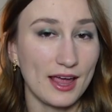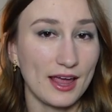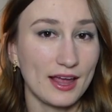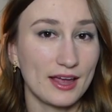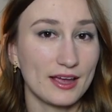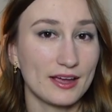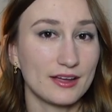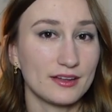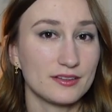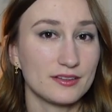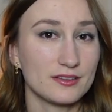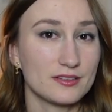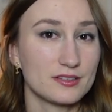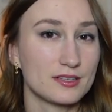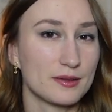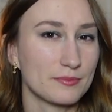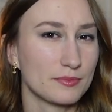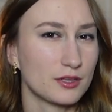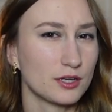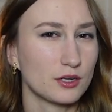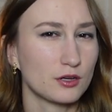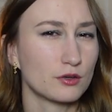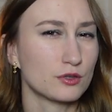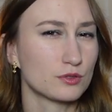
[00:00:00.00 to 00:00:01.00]
and
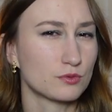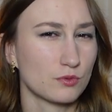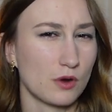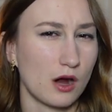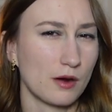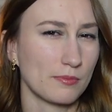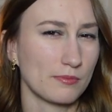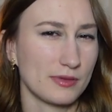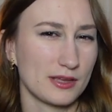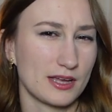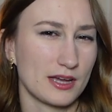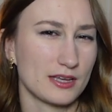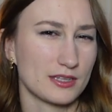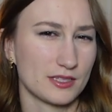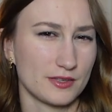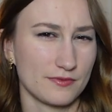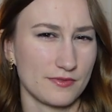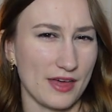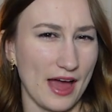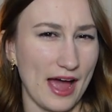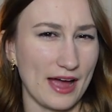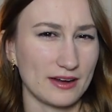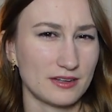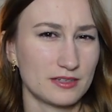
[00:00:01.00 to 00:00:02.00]
something goes wrong because
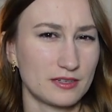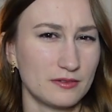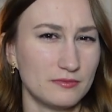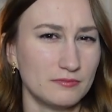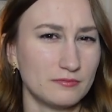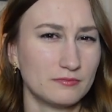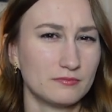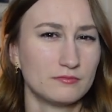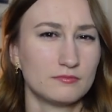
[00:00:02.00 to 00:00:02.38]
of that.